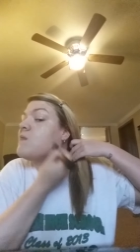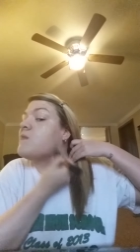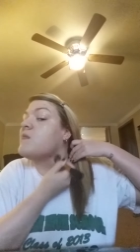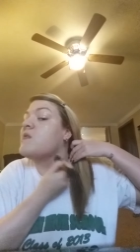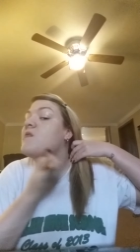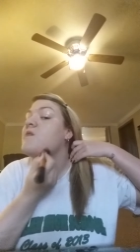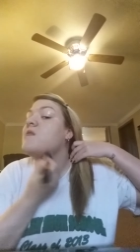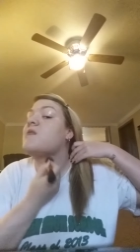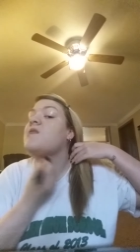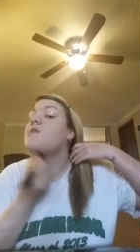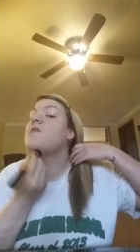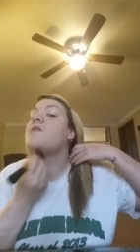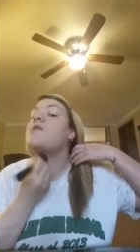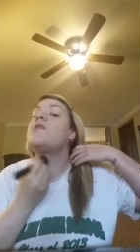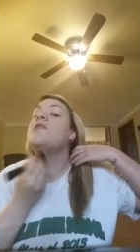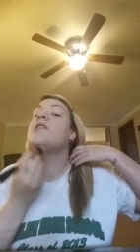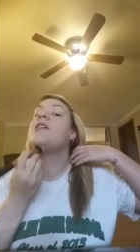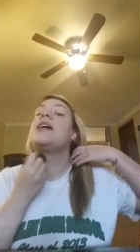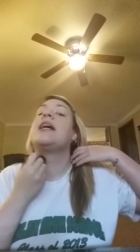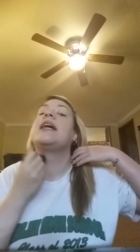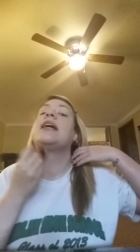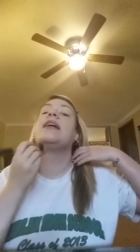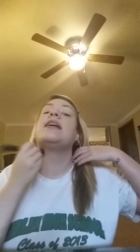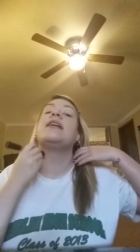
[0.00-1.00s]
Make sure to
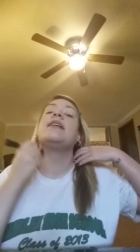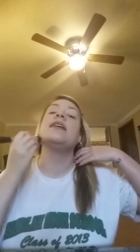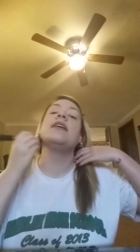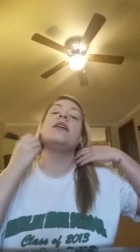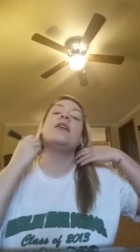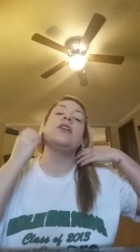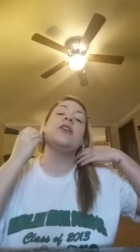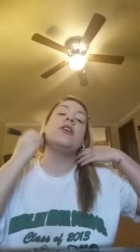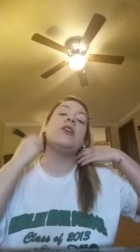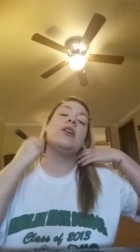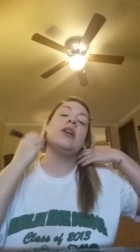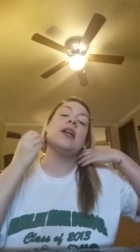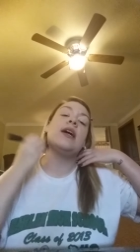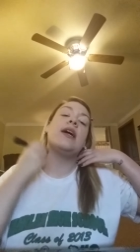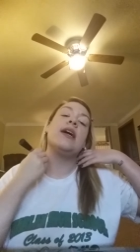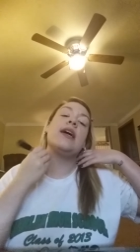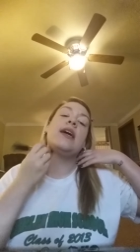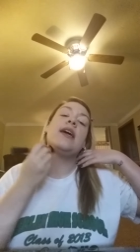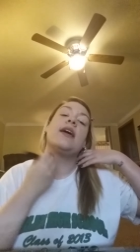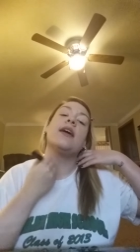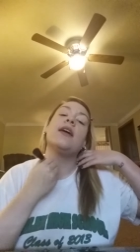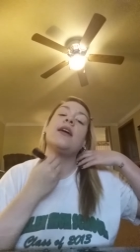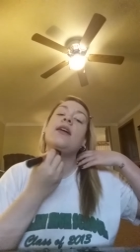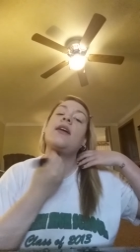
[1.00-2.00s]
drag it down your
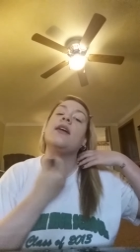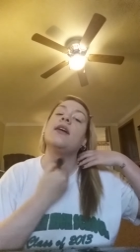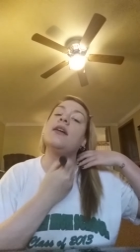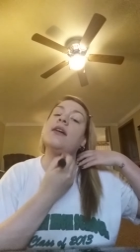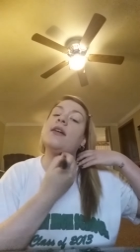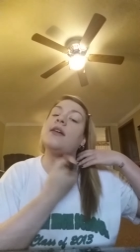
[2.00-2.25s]
neck